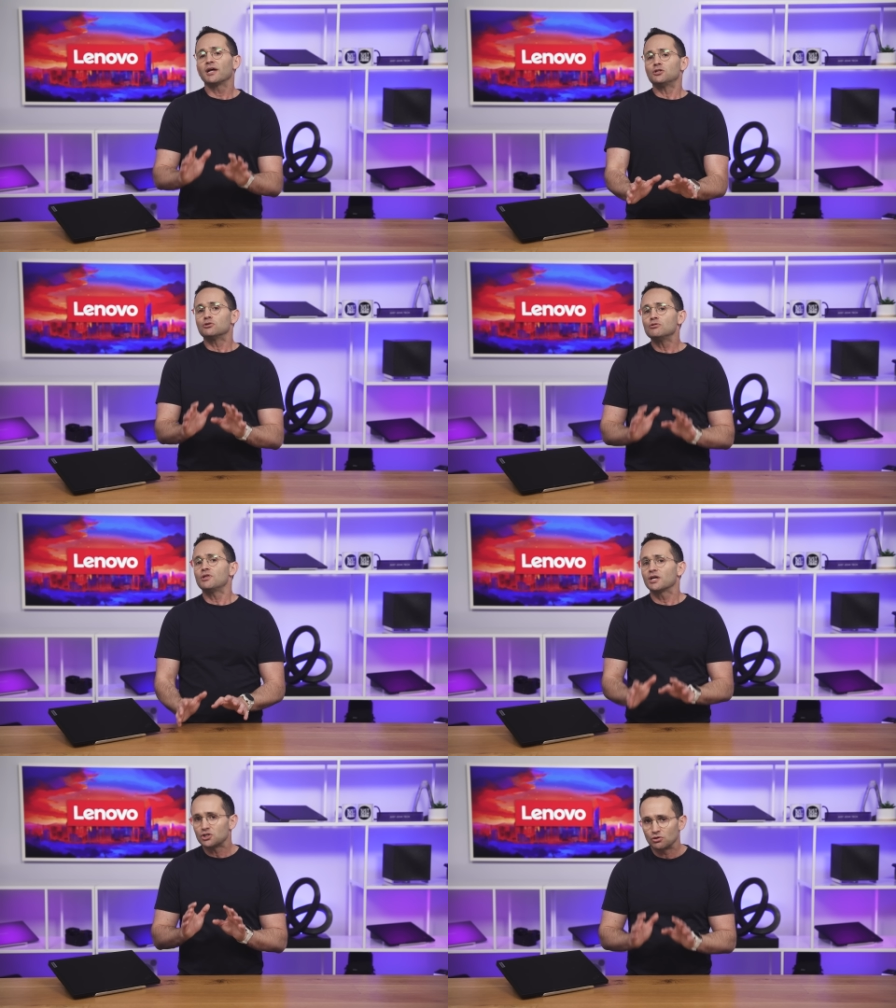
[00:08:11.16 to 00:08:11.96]
I do
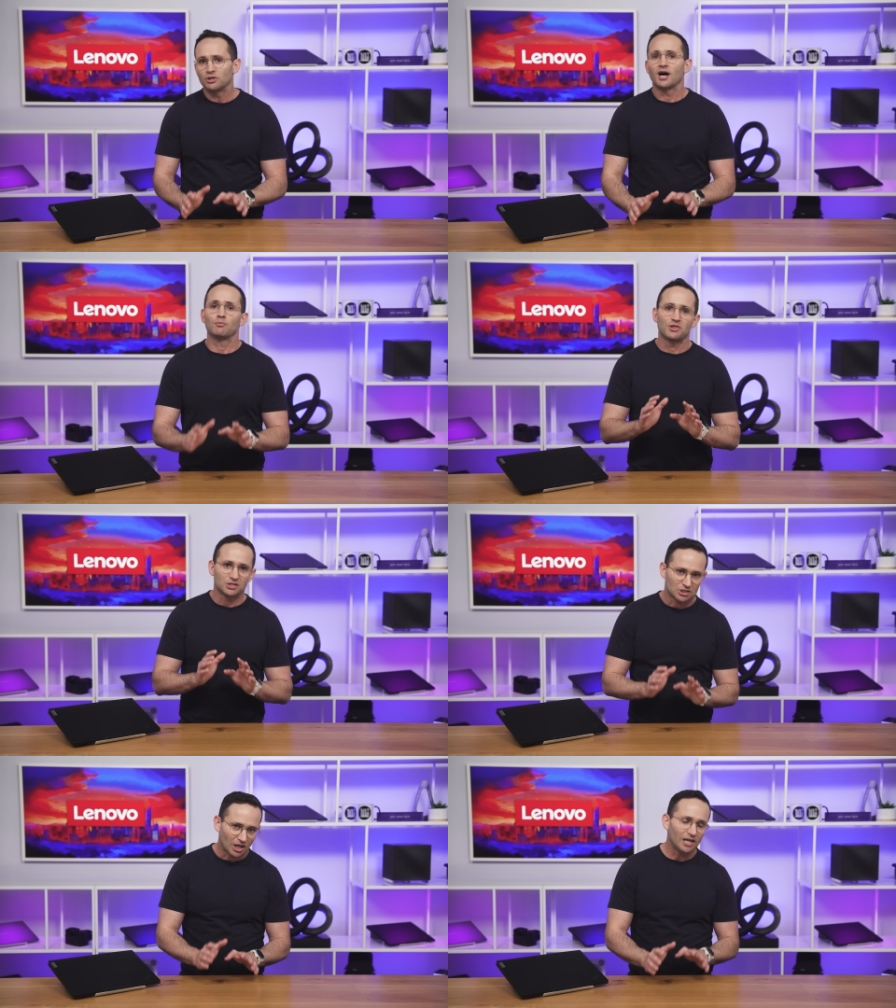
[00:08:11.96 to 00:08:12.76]
think it should come with a
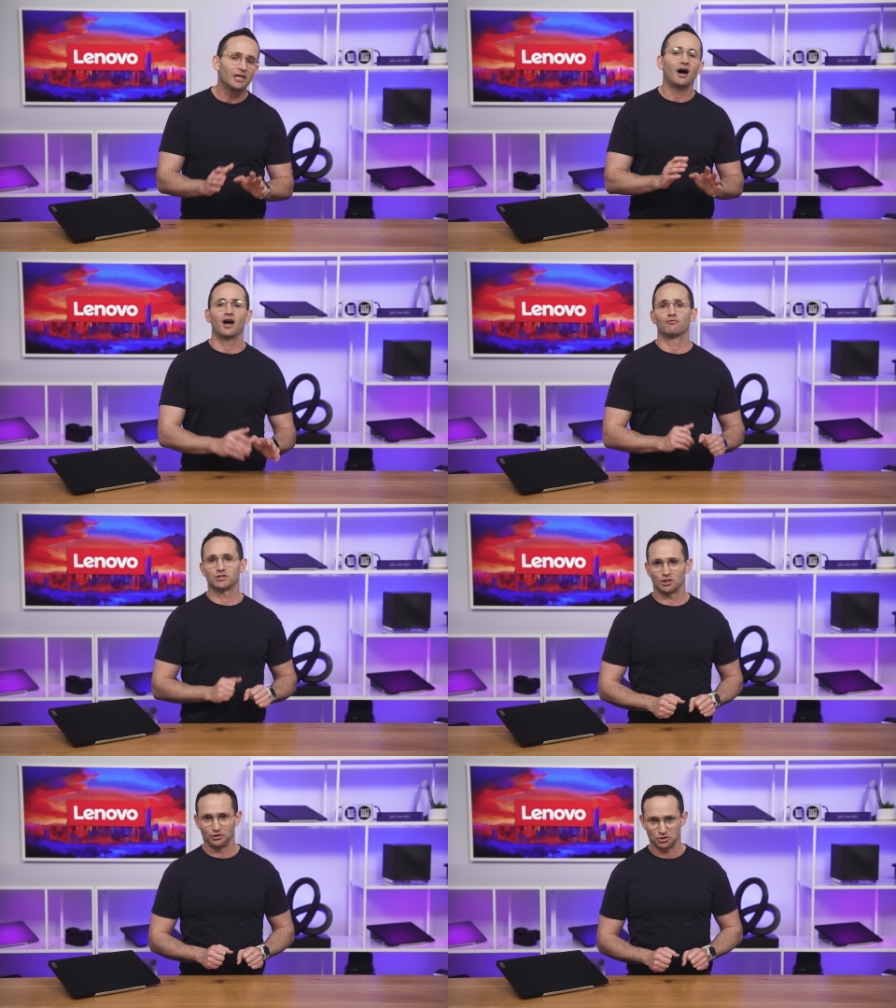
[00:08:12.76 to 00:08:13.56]
slightly higher
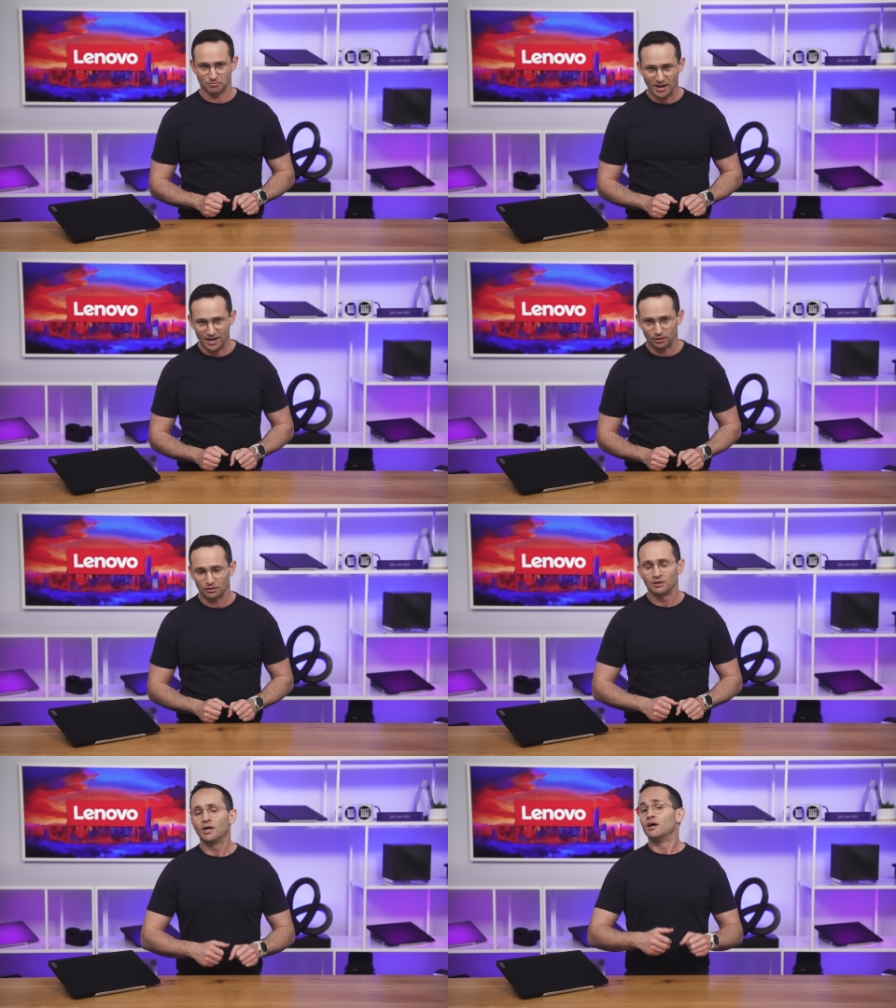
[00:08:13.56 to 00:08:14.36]
resolution
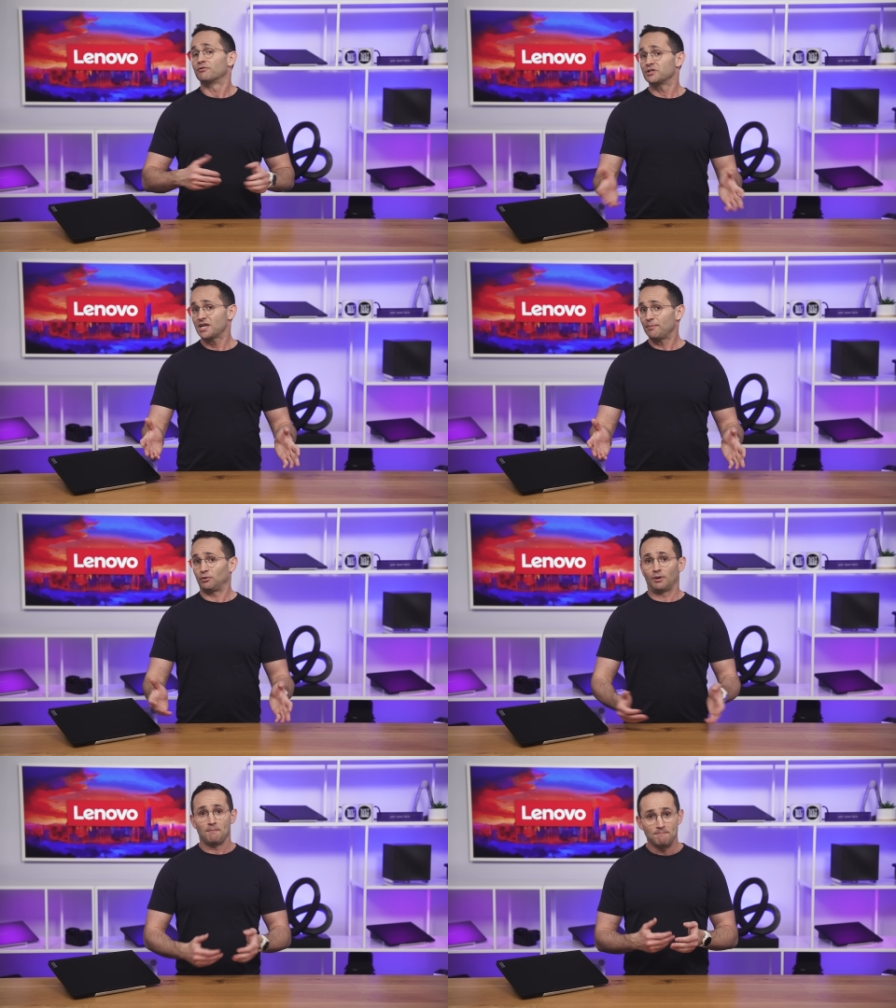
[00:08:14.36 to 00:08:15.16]
panel. For
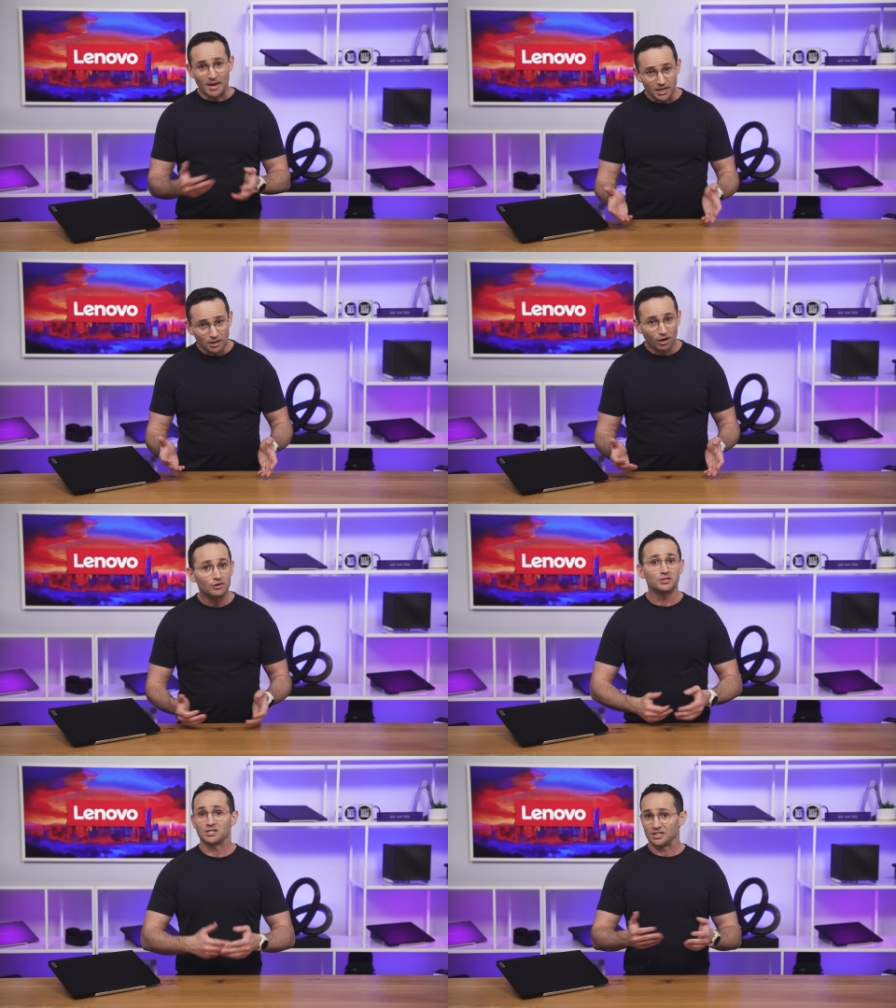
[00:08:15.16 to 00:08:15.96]
example, many
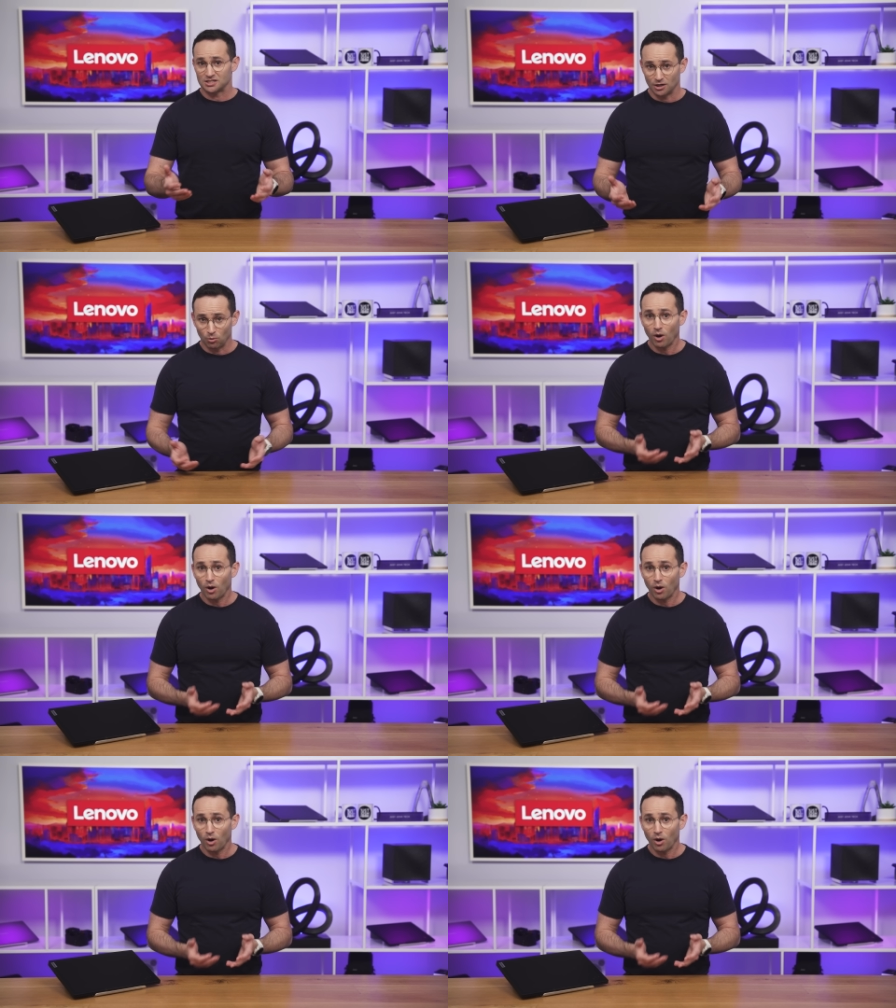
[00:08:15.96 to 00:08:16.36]
coders and Excel